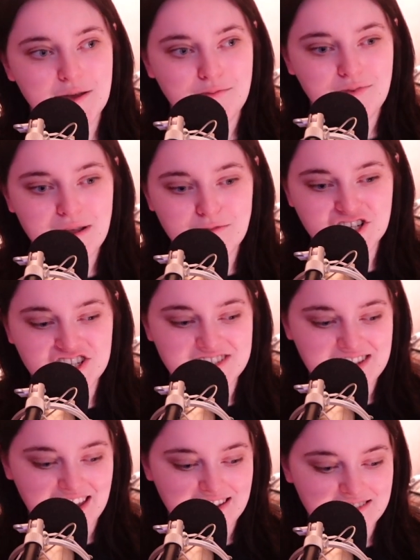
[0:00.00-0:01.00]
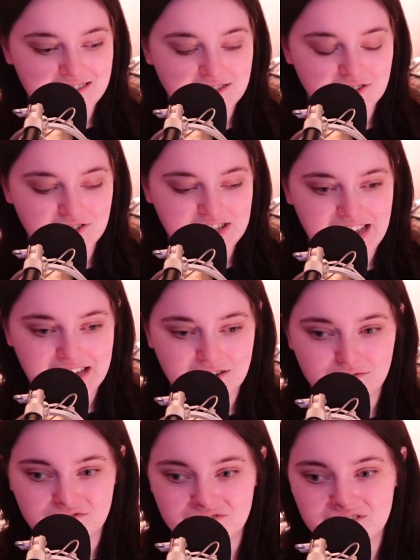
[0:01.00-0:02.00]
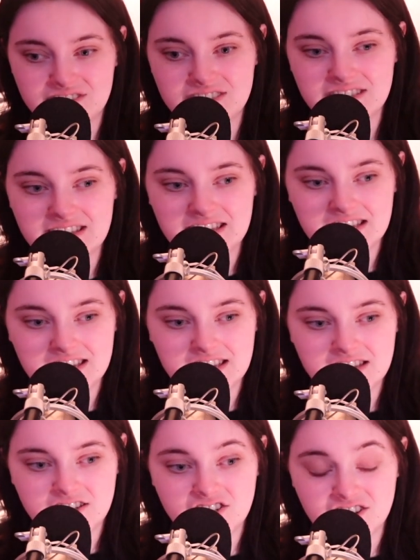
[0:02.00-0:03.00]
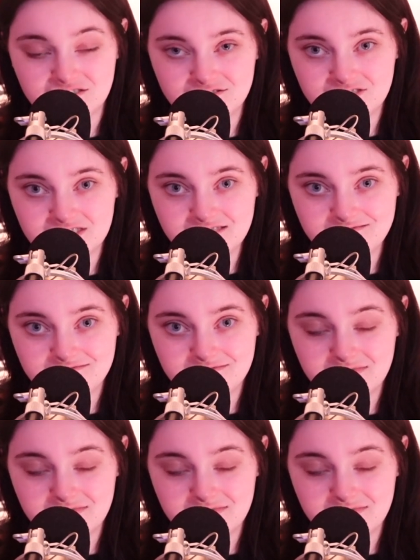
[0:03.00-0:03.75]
pretty much designed to diagnose children,